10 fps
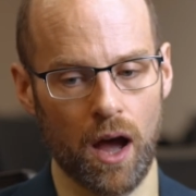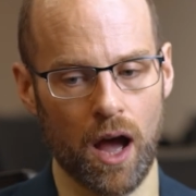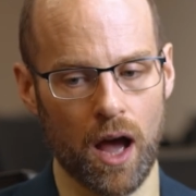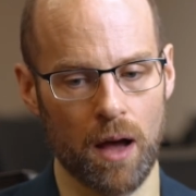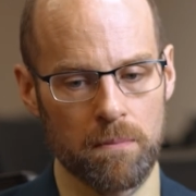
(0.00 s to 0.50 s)

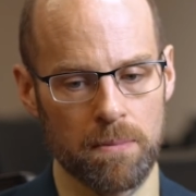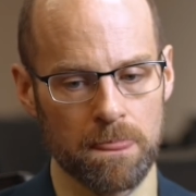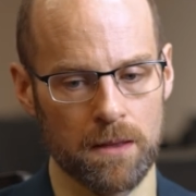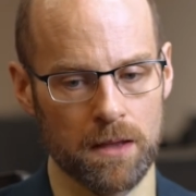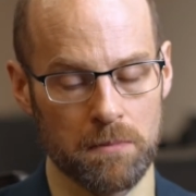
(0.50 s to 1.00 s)
um,
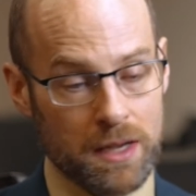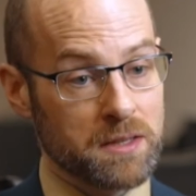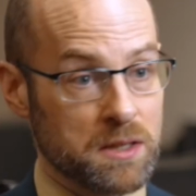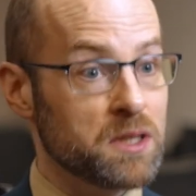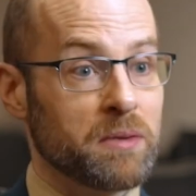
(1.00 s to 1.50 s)

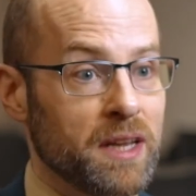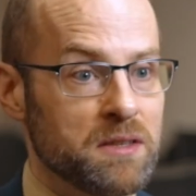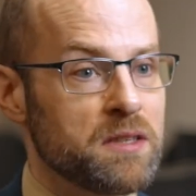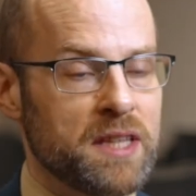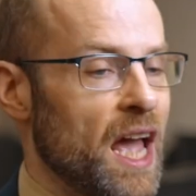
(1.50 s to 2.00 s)
because in some
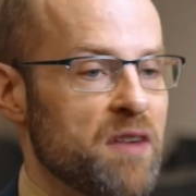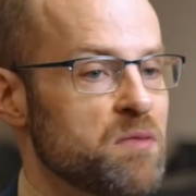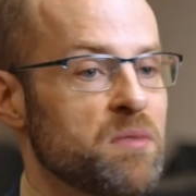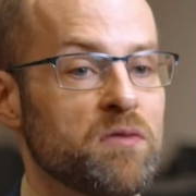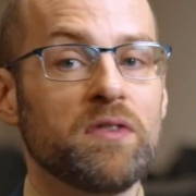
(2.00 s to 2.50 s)
cases they
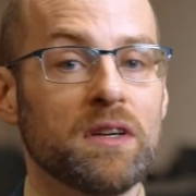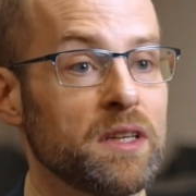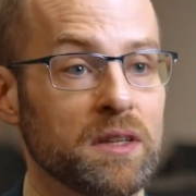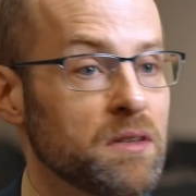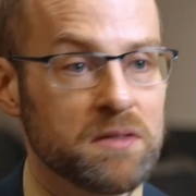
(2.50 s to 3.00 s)
haven't been
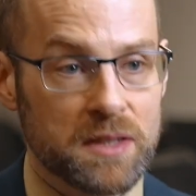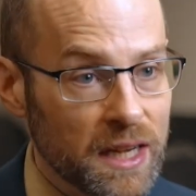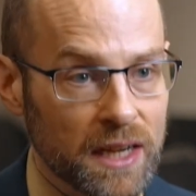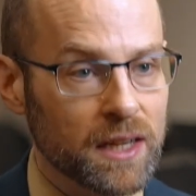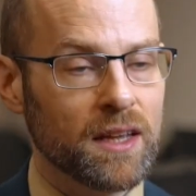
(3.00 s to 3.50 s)
feeling
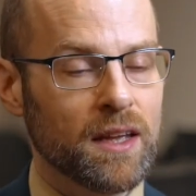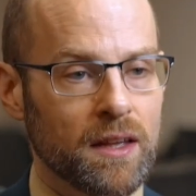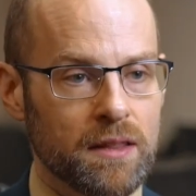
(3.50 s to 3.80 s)
sick.